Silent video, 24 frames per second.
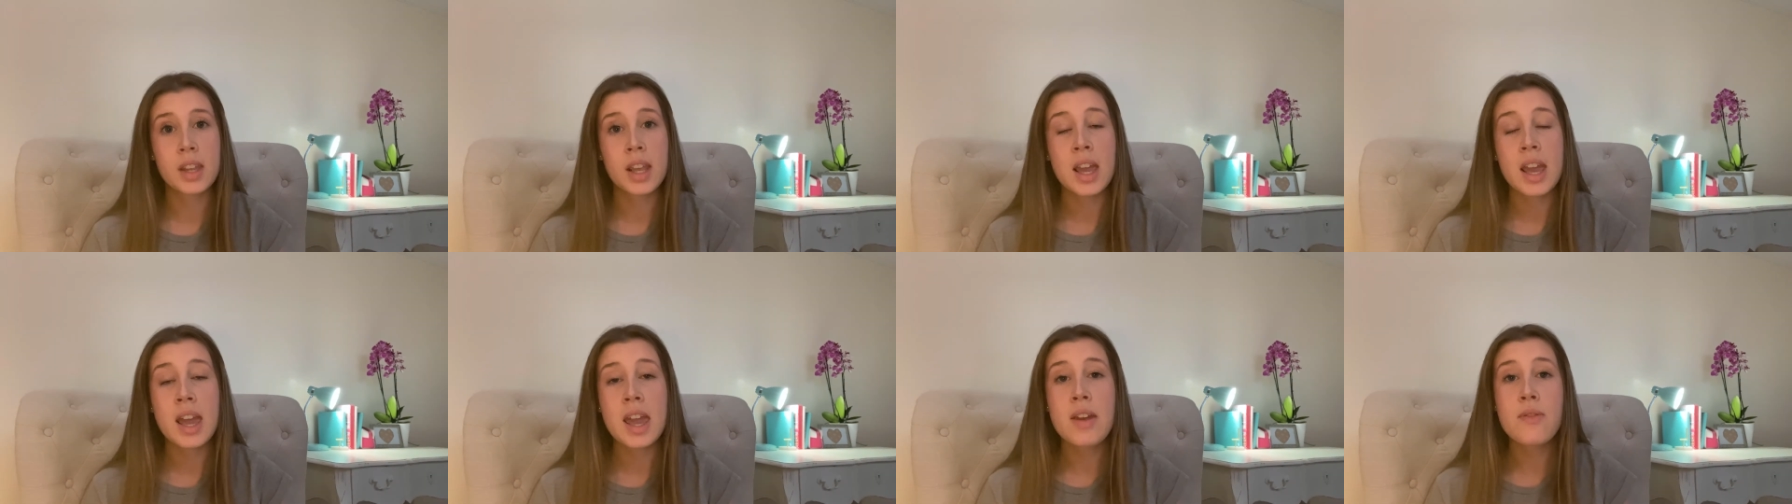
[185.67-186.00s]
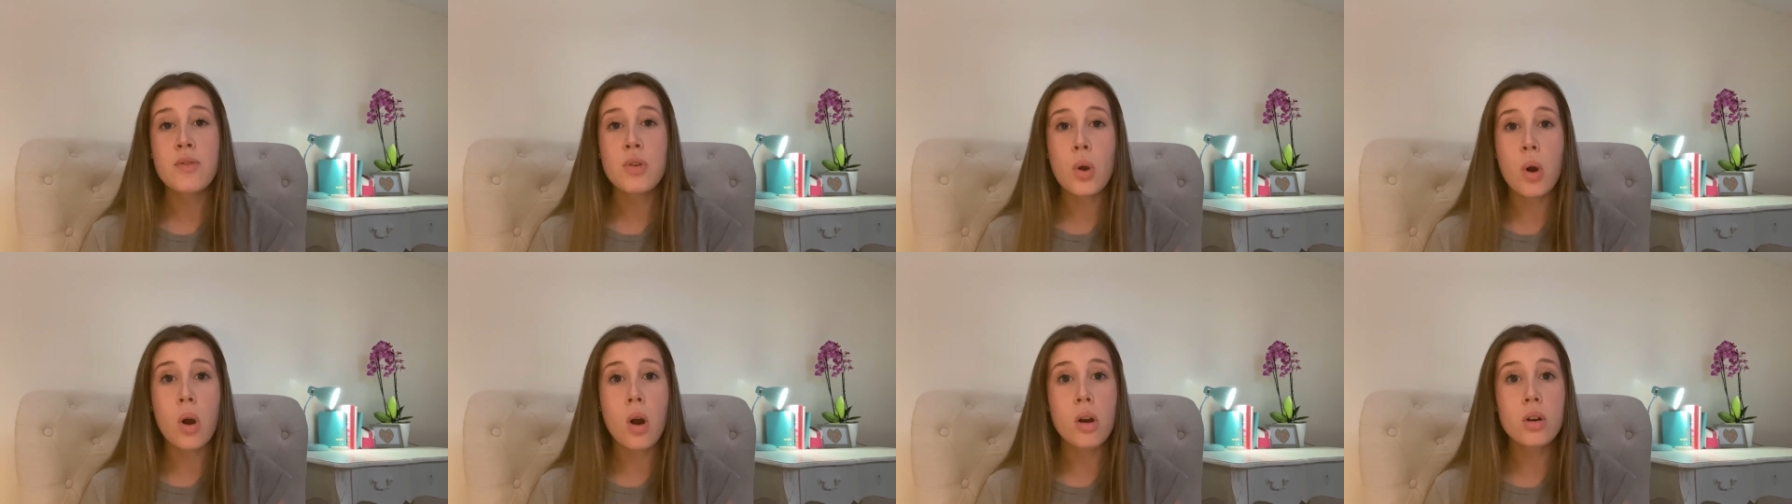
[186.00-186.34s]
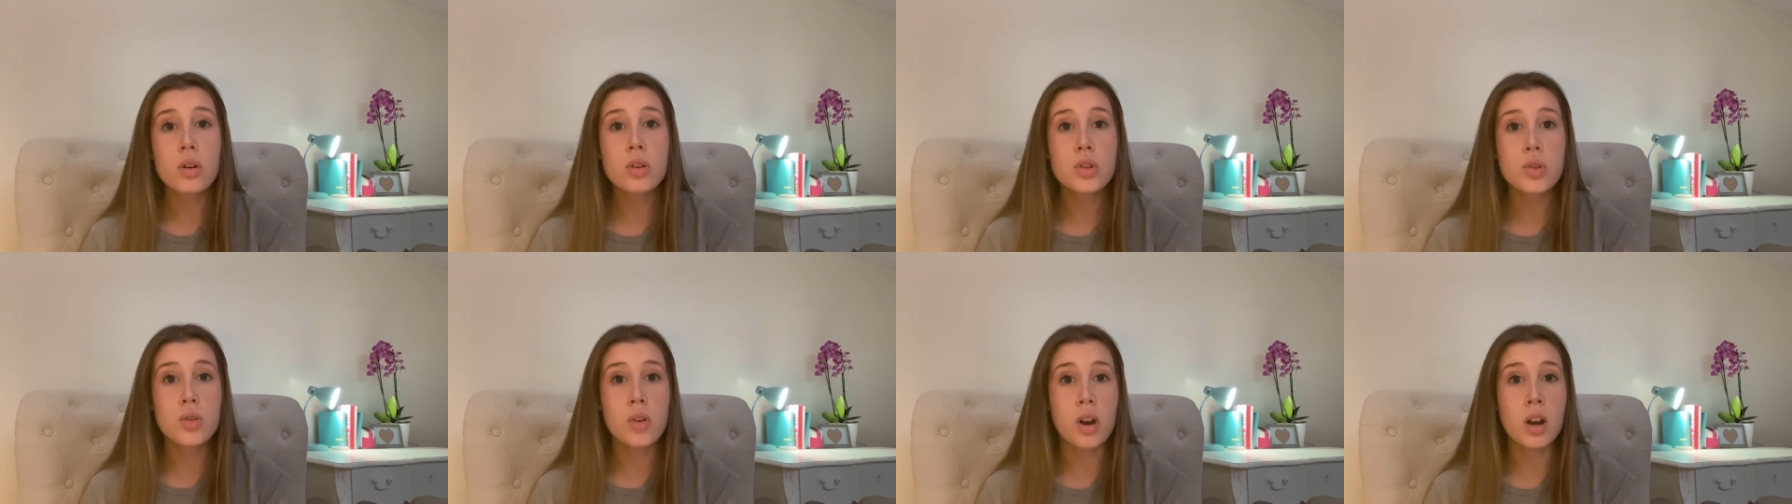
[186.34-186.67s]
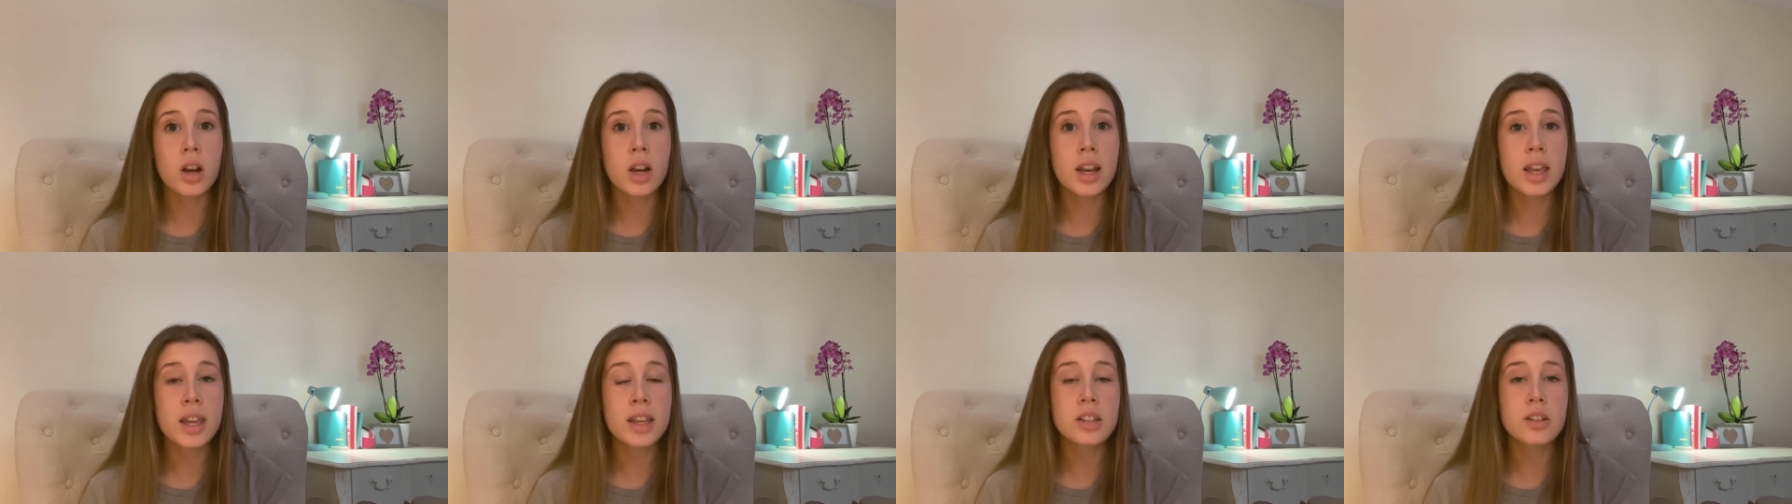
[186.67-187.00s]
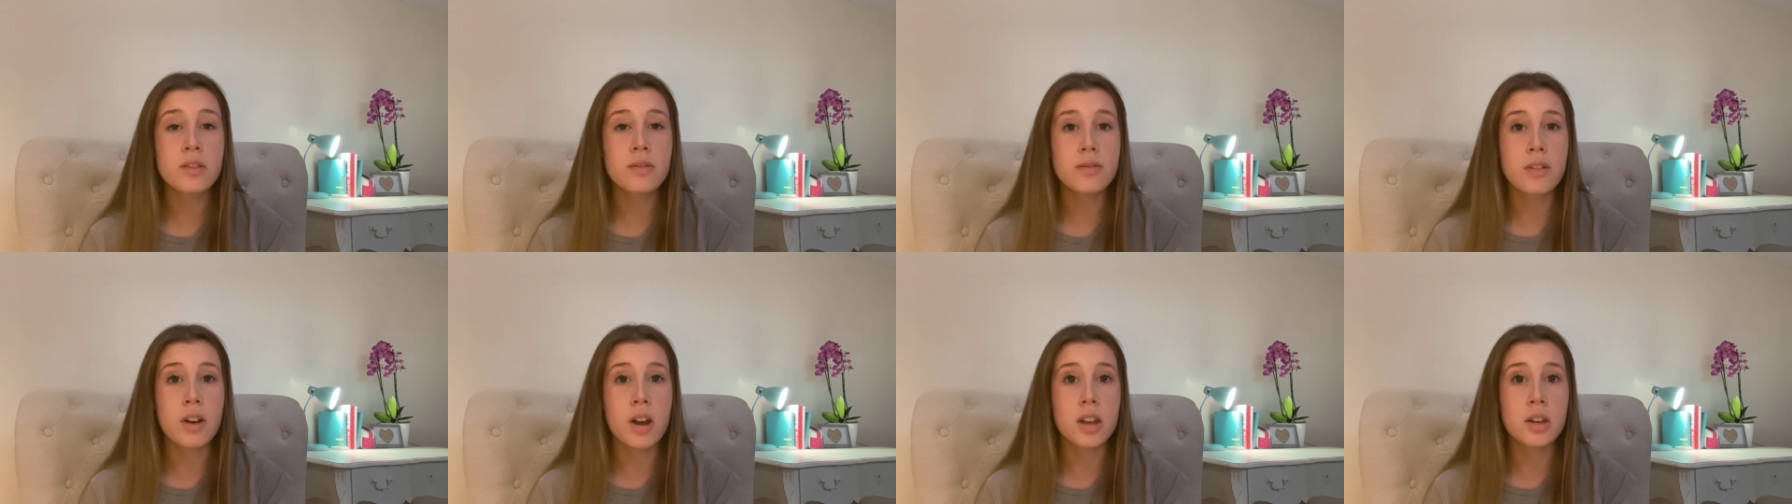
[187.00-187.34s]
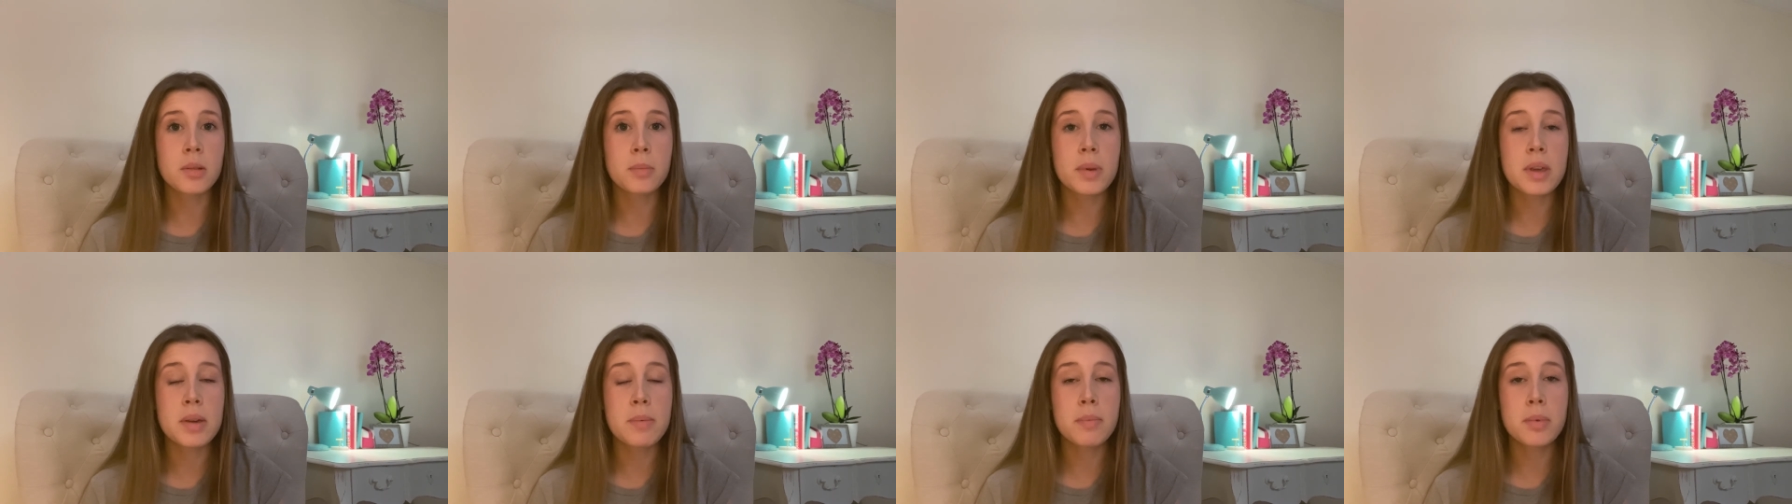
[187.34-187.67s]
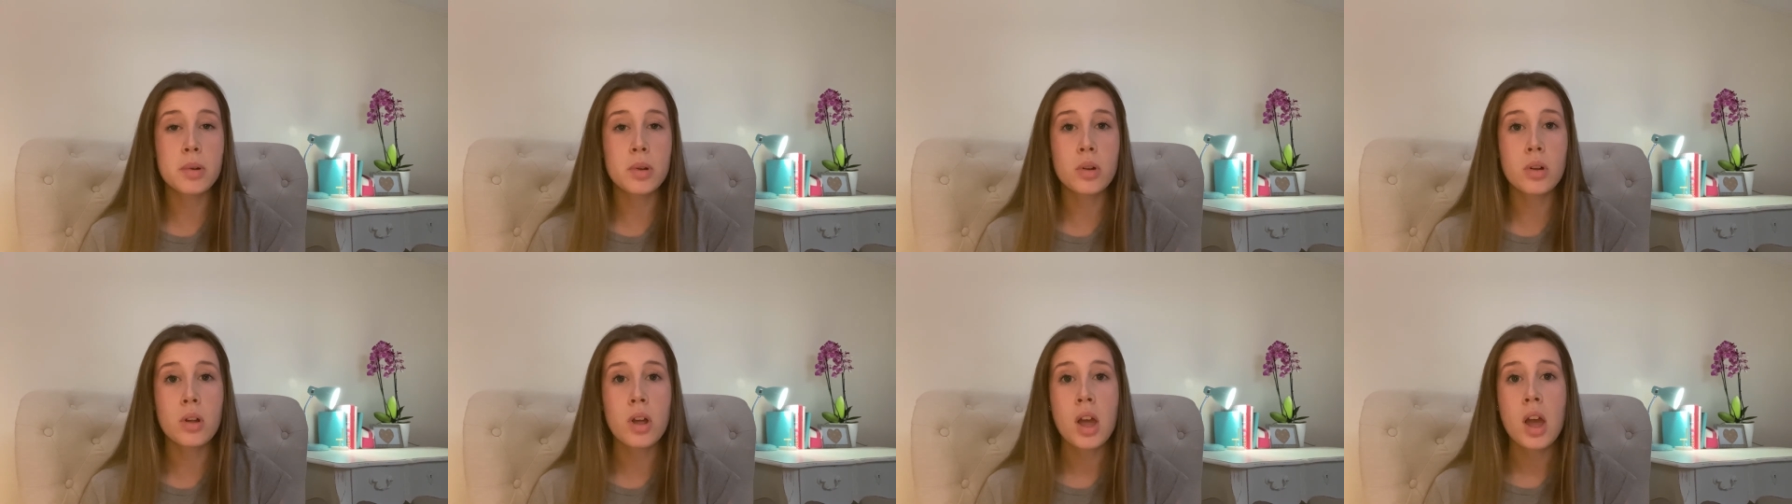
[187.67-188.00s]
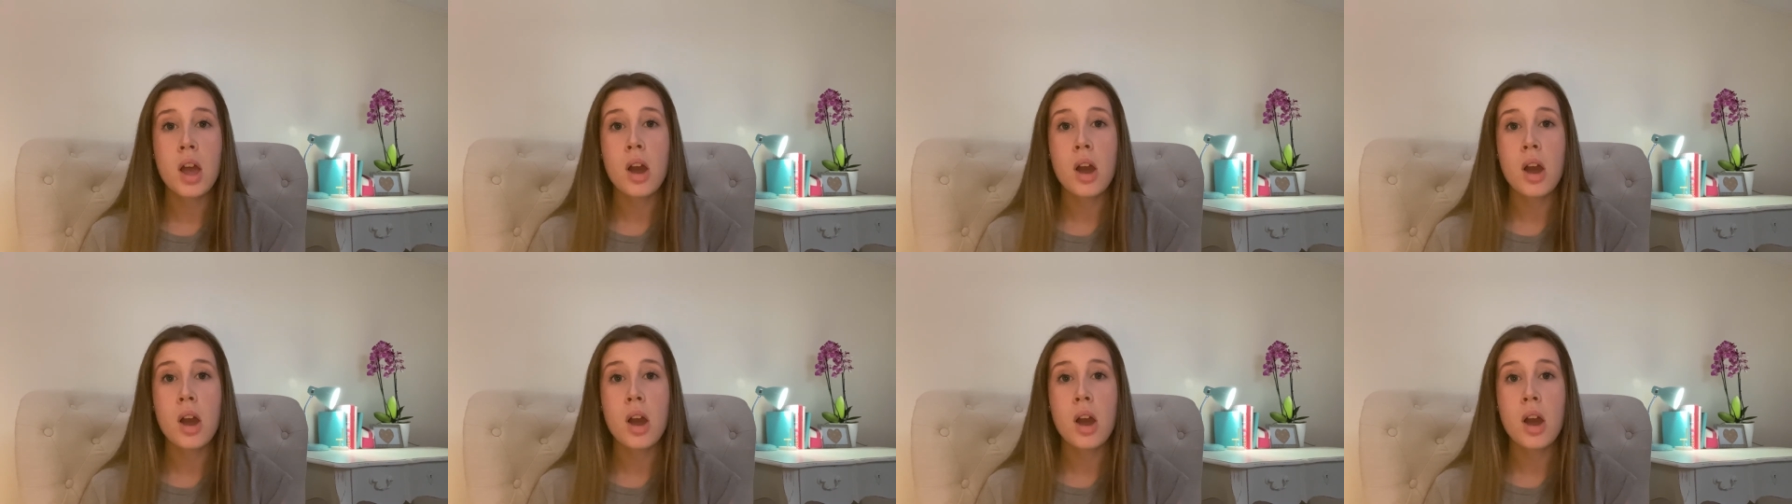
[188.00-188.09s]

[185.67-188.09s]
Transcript: If you are struggling to find people,